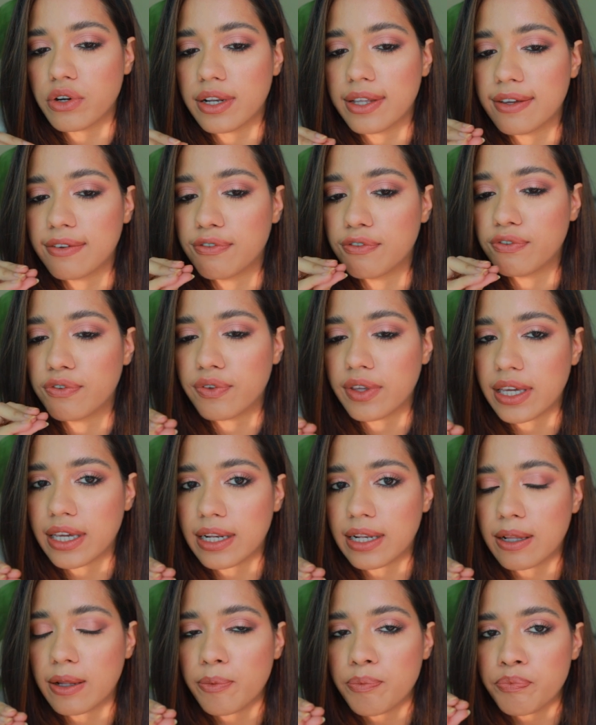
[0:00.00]
really
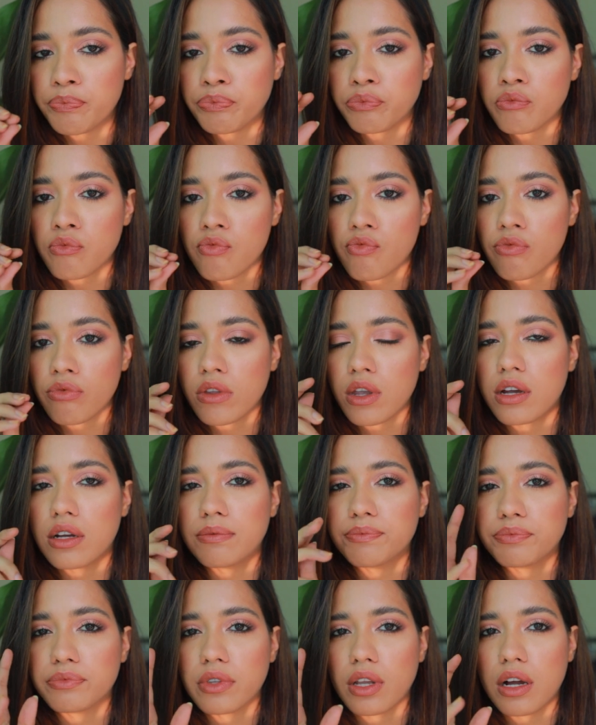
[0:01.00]
feel...
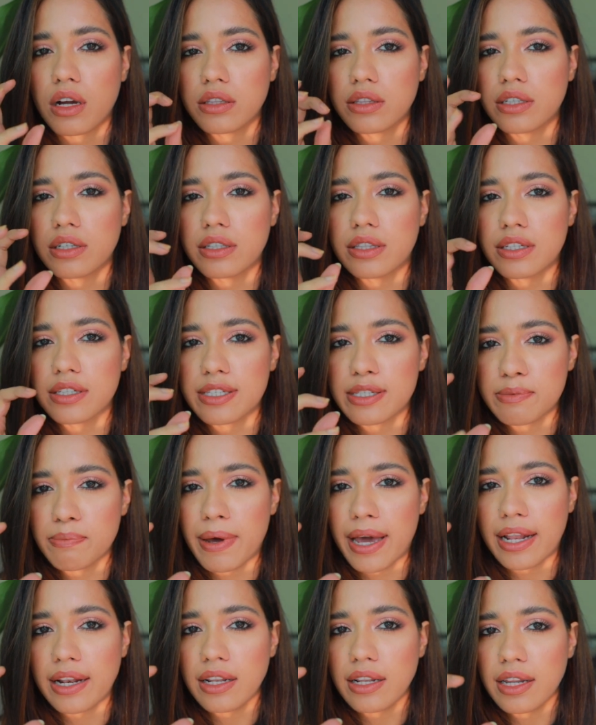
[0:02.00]
The
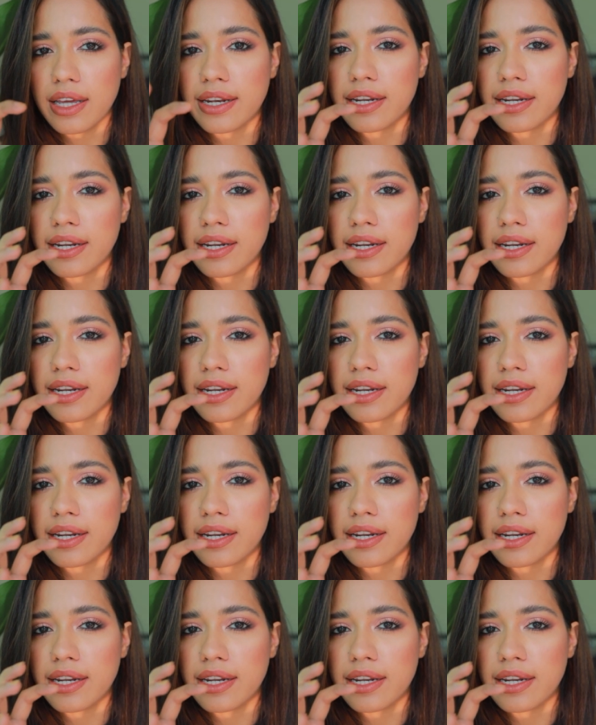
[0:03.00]
smell